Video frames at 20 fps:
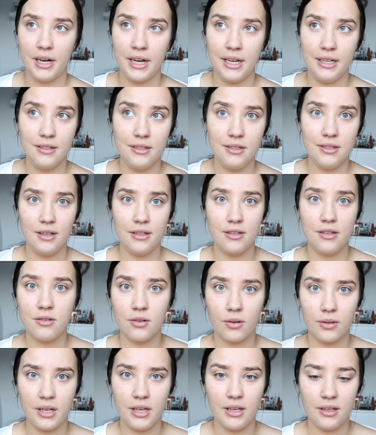grind and
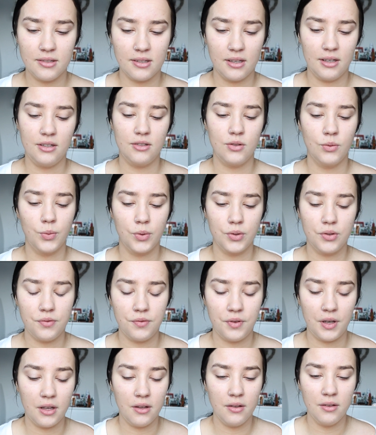study because I don't want to
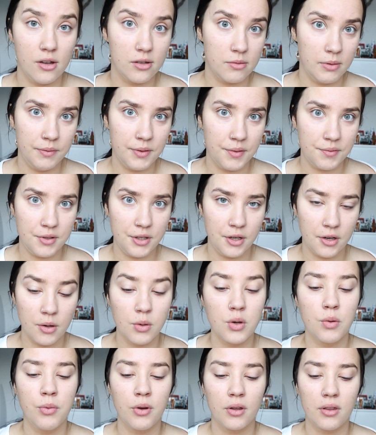fail. It cost me
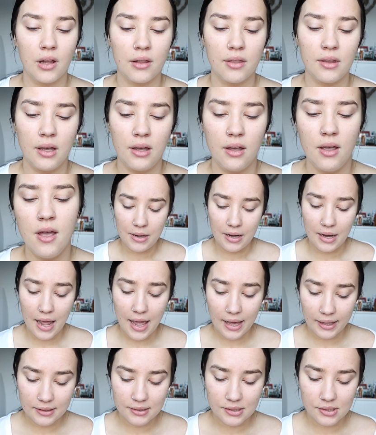€50 to book that thing.
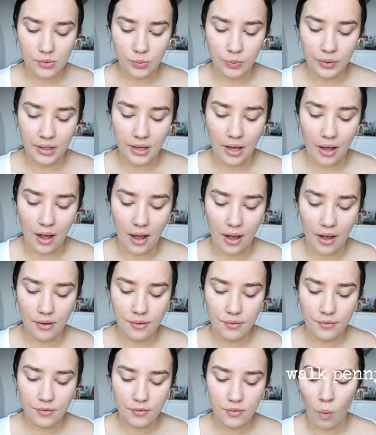Next we
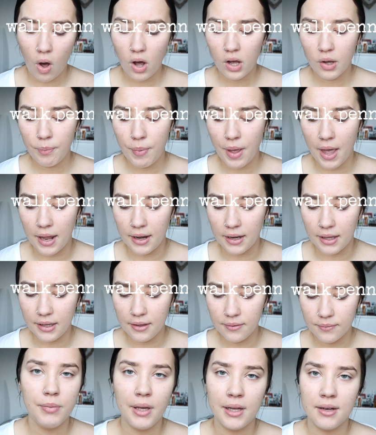have walk
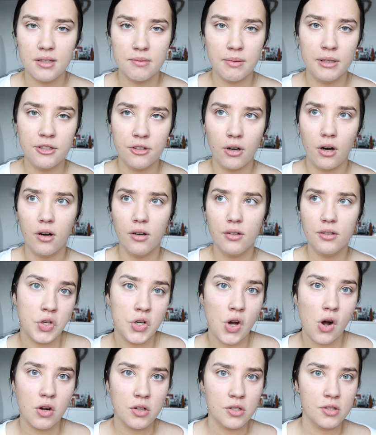Penny. Penny's my dog.
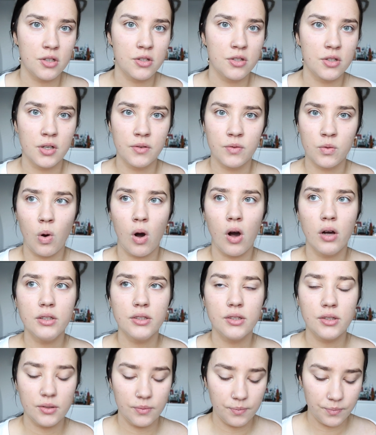Dogs deserve
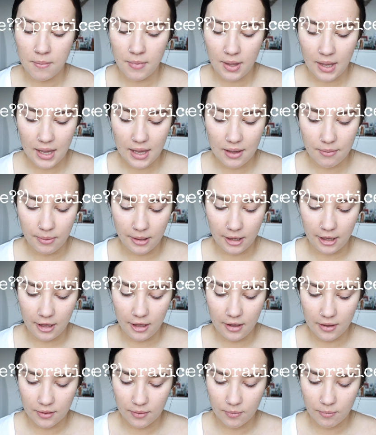walks.
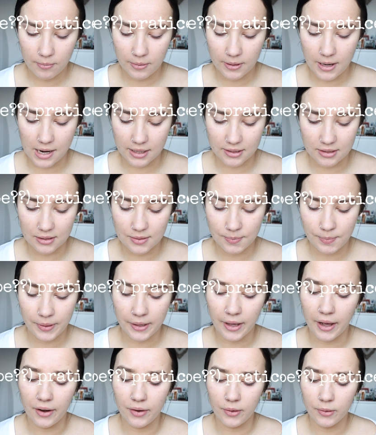Maybe practice
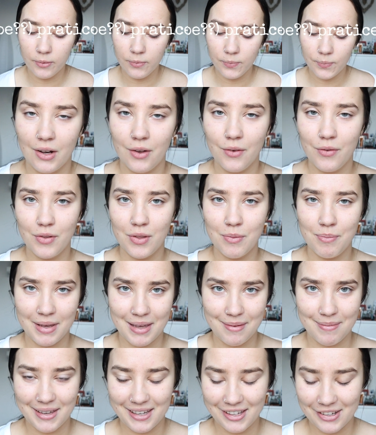piano. I love the
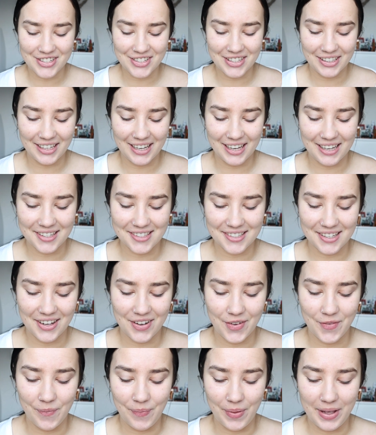maybe, just in case
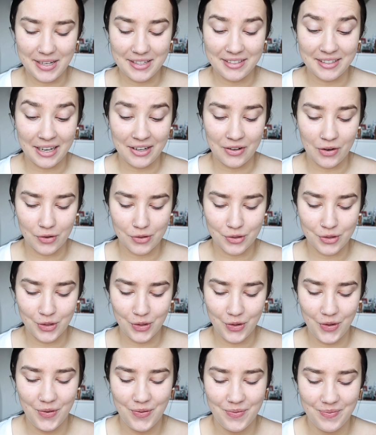I decide not
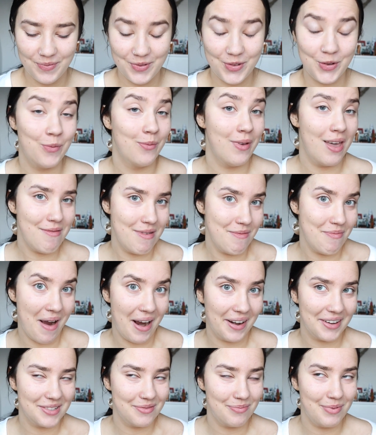to. So maybe
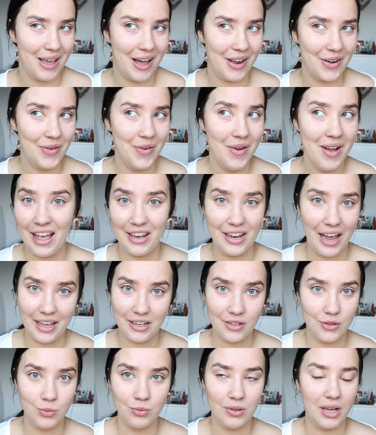practice piano. I
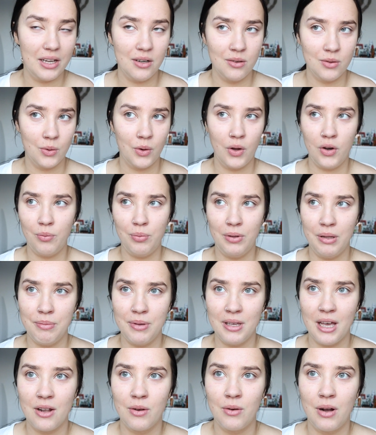don't know how to play
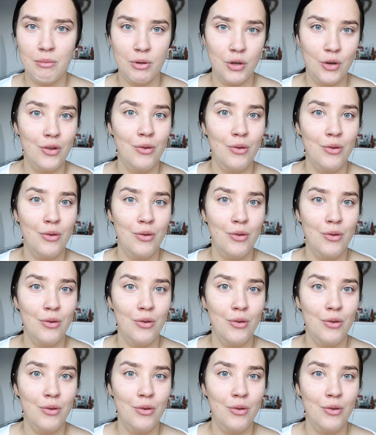piano. I'm a